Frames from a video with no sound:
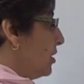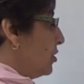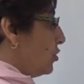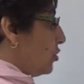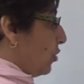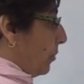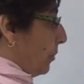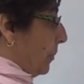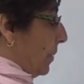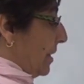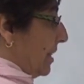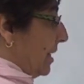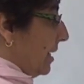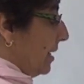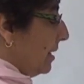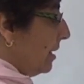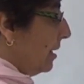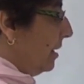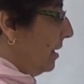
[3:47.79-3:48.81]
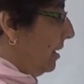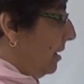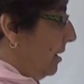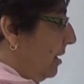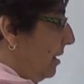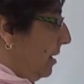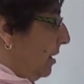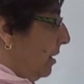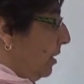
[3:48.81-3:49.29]
So pedir,
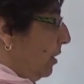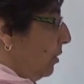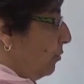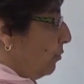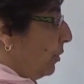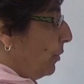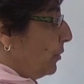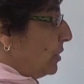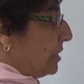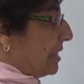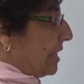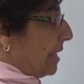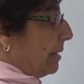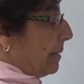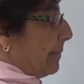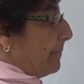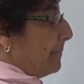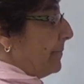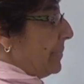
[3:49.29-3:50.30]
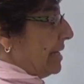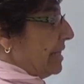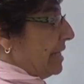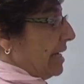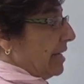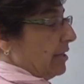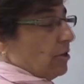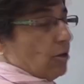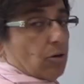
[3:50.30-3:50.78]
we will say
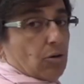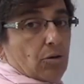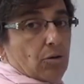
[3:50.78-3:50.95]
pidiendo.